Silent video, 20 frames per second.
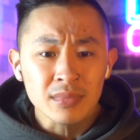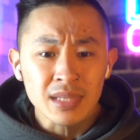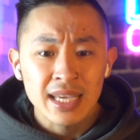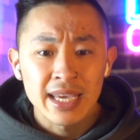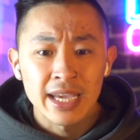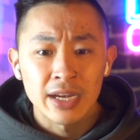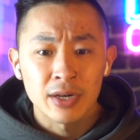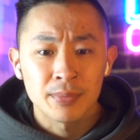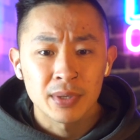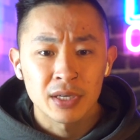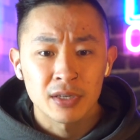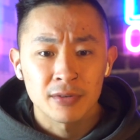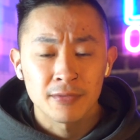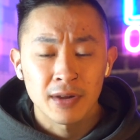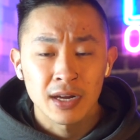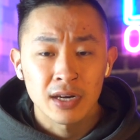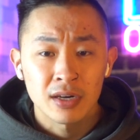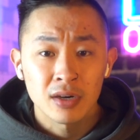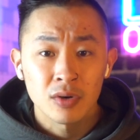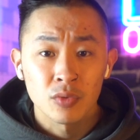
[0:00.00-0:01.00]
air
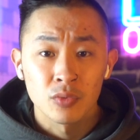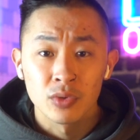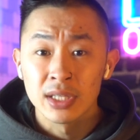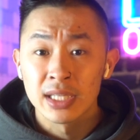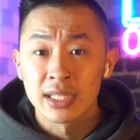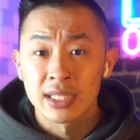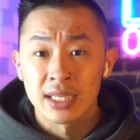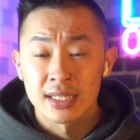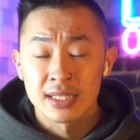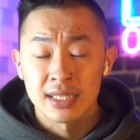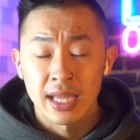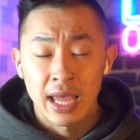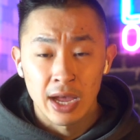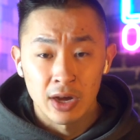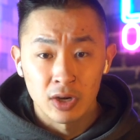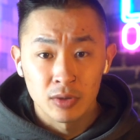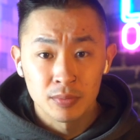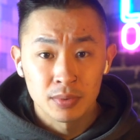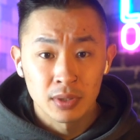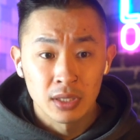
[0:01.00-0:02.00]
purifier really does
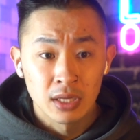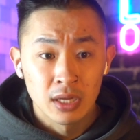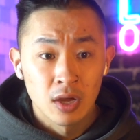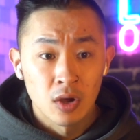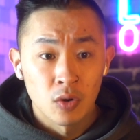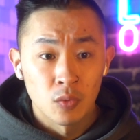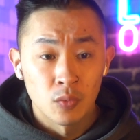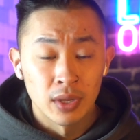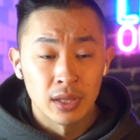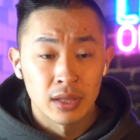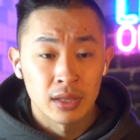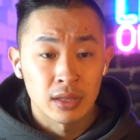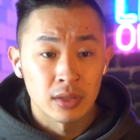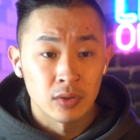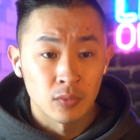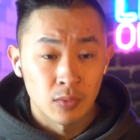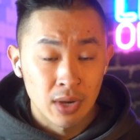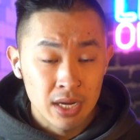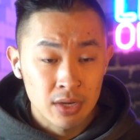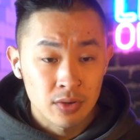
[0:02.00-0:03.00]
help with the
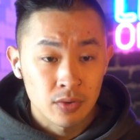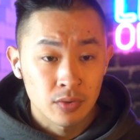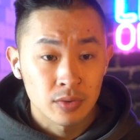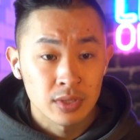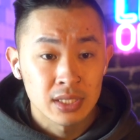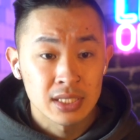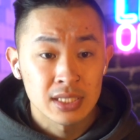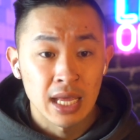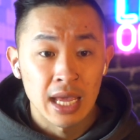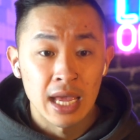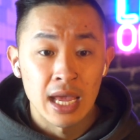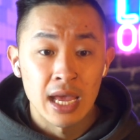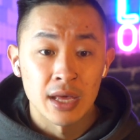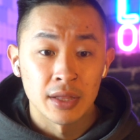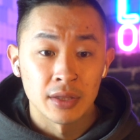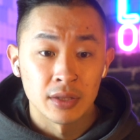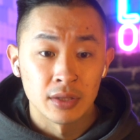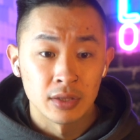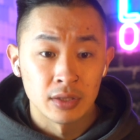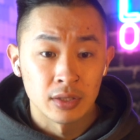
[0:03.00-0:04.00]
white noise,
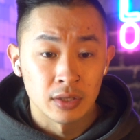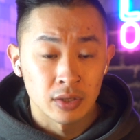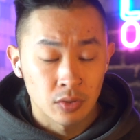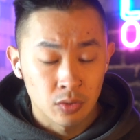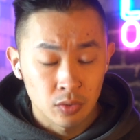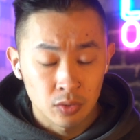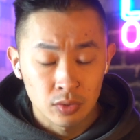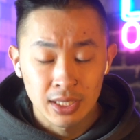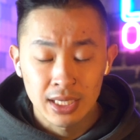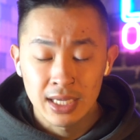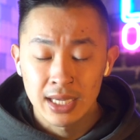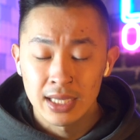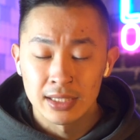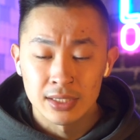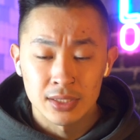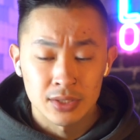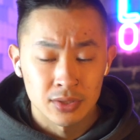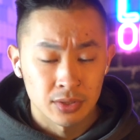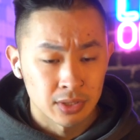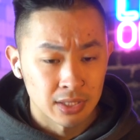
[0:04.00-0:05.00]
and the cooling and the
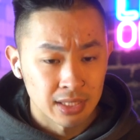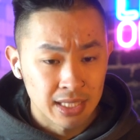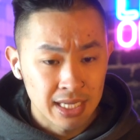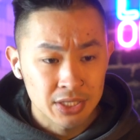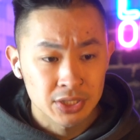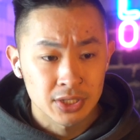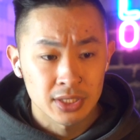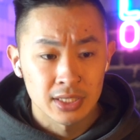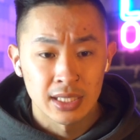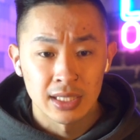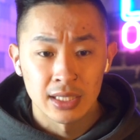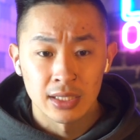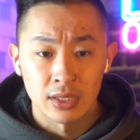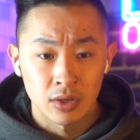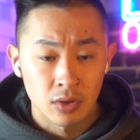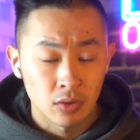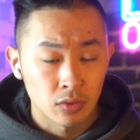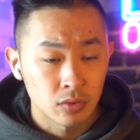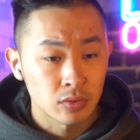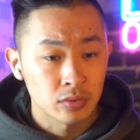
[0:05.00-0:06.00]
circulation and the
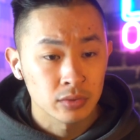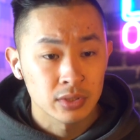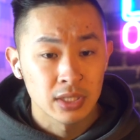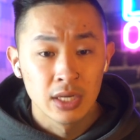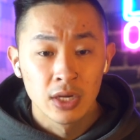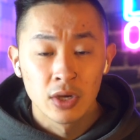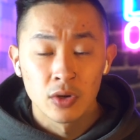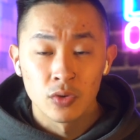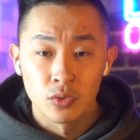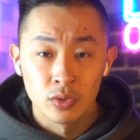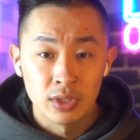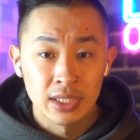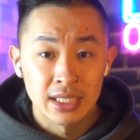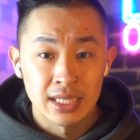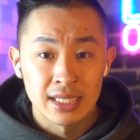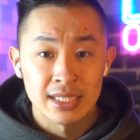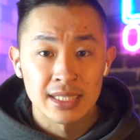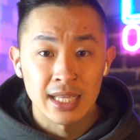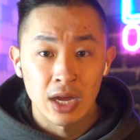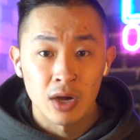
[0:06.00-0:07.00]
cold really
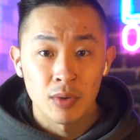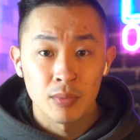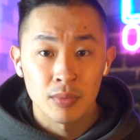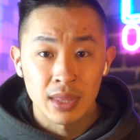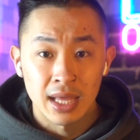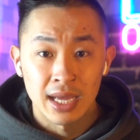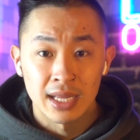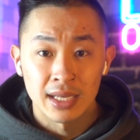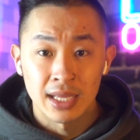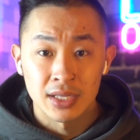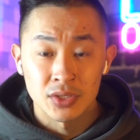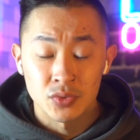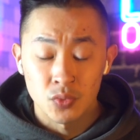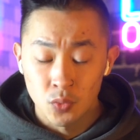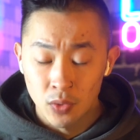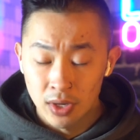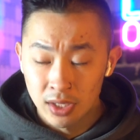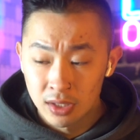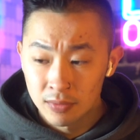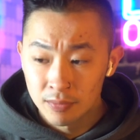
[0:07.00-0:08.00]
does help that as
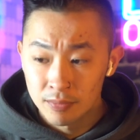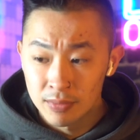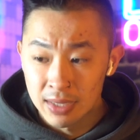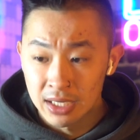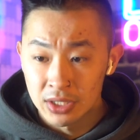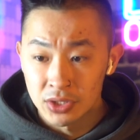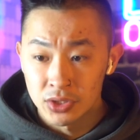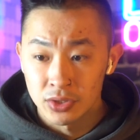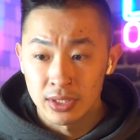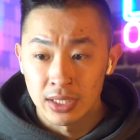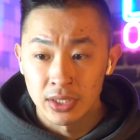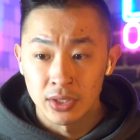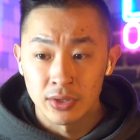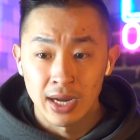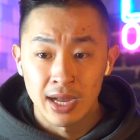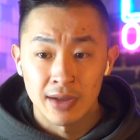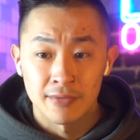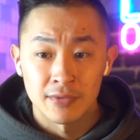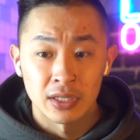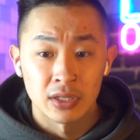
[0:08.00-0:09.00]
well, making sure that
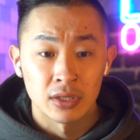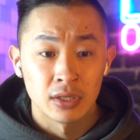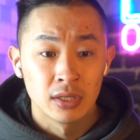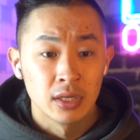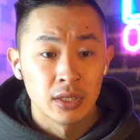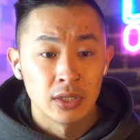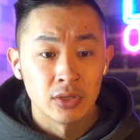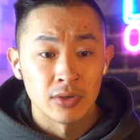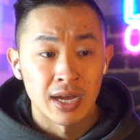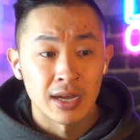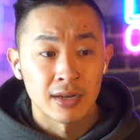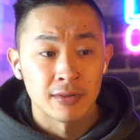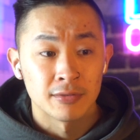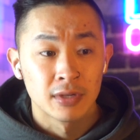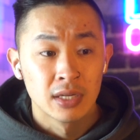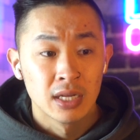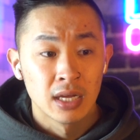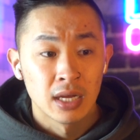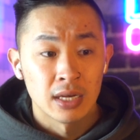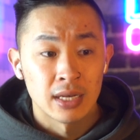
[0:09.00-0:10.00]
you have
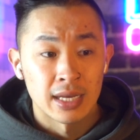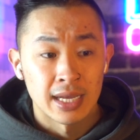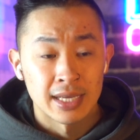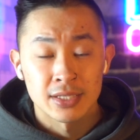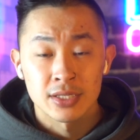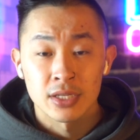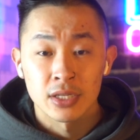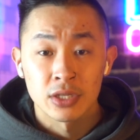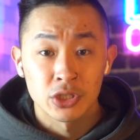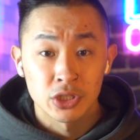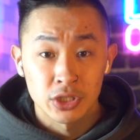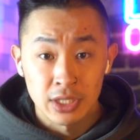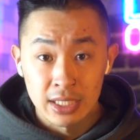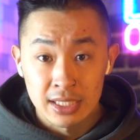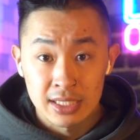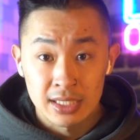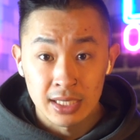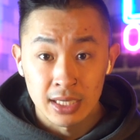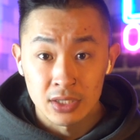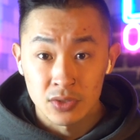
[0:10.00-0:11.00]
nice
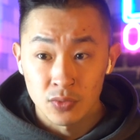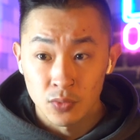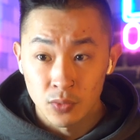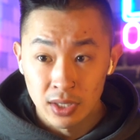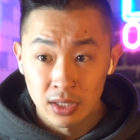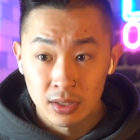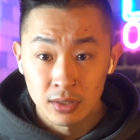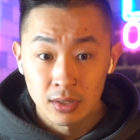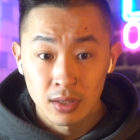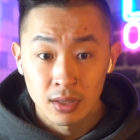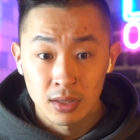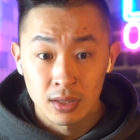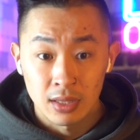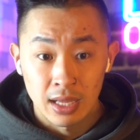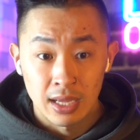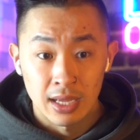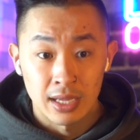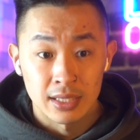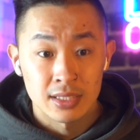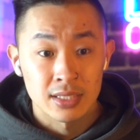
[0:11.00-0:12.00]
sheets as well
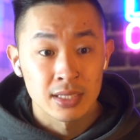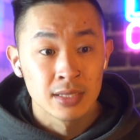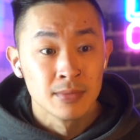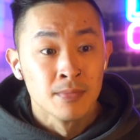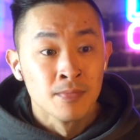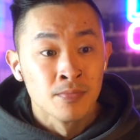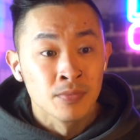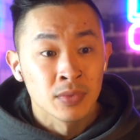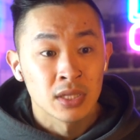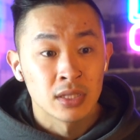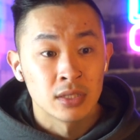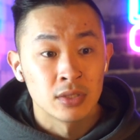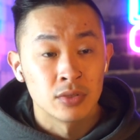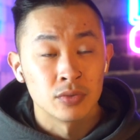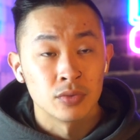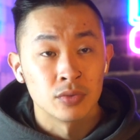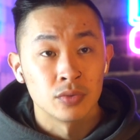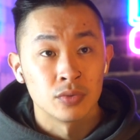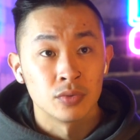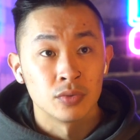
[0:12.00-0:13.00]
that
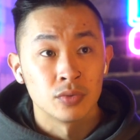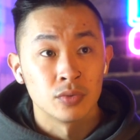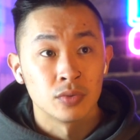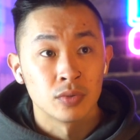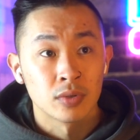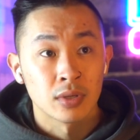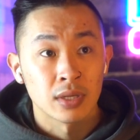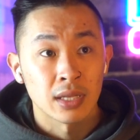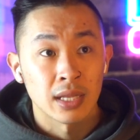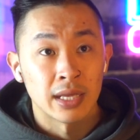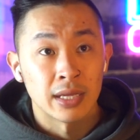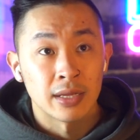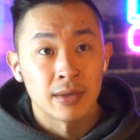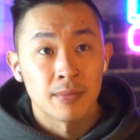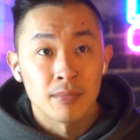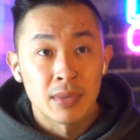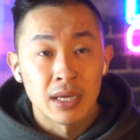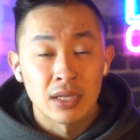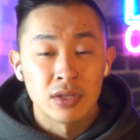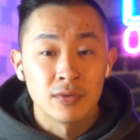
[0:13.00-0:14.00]
do like
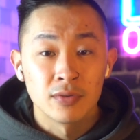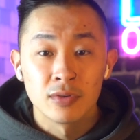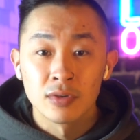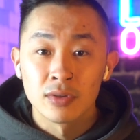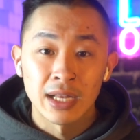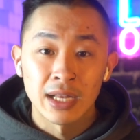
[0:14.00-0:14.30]
make you feel